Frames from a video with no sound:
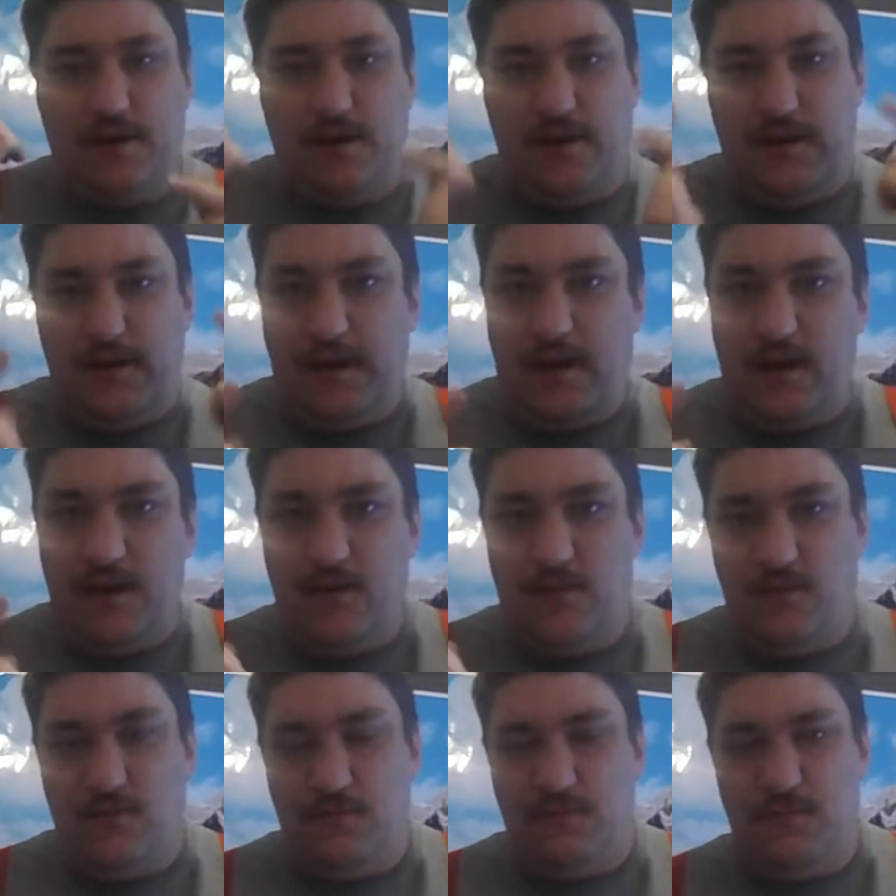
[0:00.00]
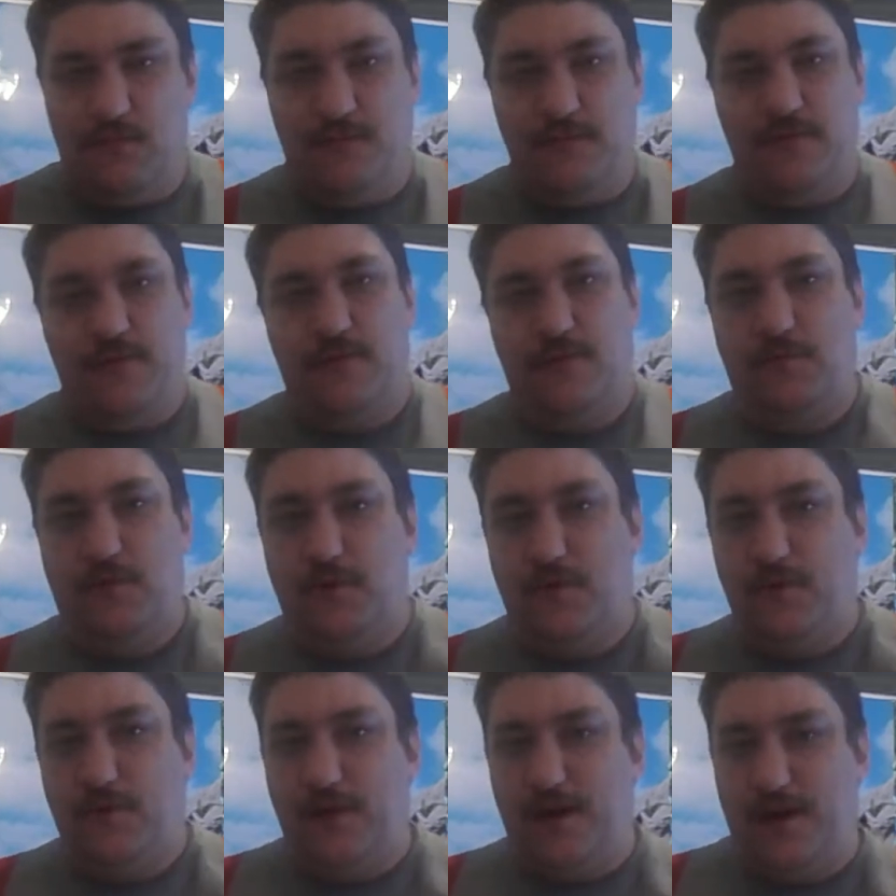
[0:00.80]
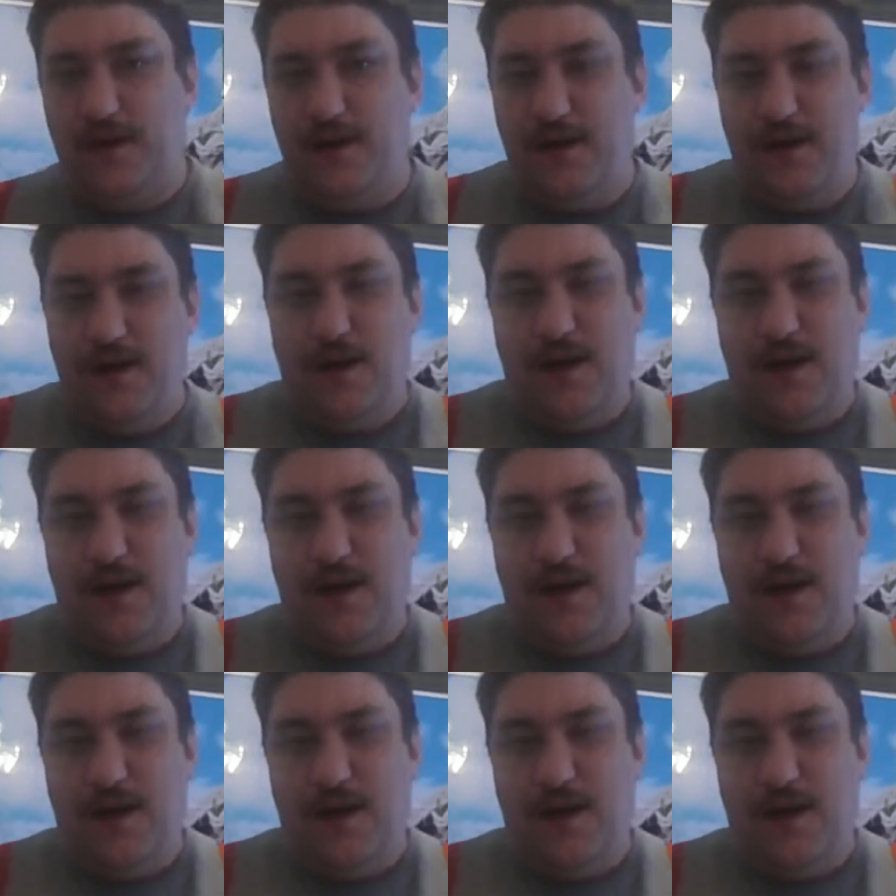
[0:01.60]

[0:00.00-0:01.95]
and they get you to a point where